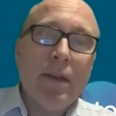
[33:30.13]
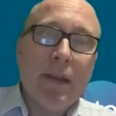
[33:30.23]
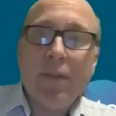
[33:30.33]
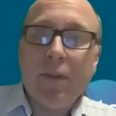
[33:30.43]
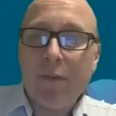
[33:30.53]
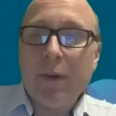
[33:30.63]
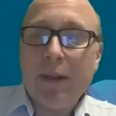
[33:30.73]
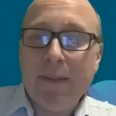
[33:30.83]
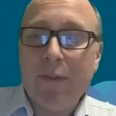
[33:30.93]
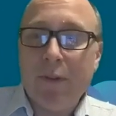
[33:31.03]
even though it's
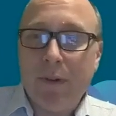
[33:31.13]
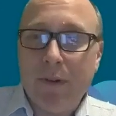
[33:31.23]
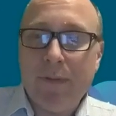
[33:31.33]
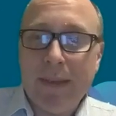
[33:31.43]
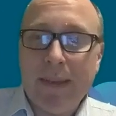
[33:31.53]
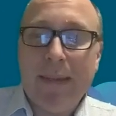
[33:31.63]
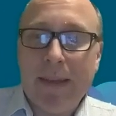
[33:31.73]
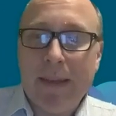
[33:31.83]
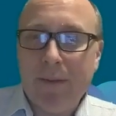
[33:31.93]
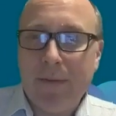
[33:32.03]
quite difficult often to get
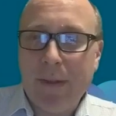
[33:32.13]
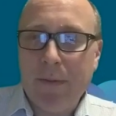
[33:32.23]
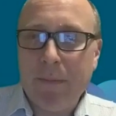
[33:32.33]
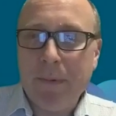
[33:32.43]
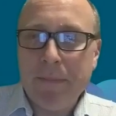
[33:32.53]
that sort of help.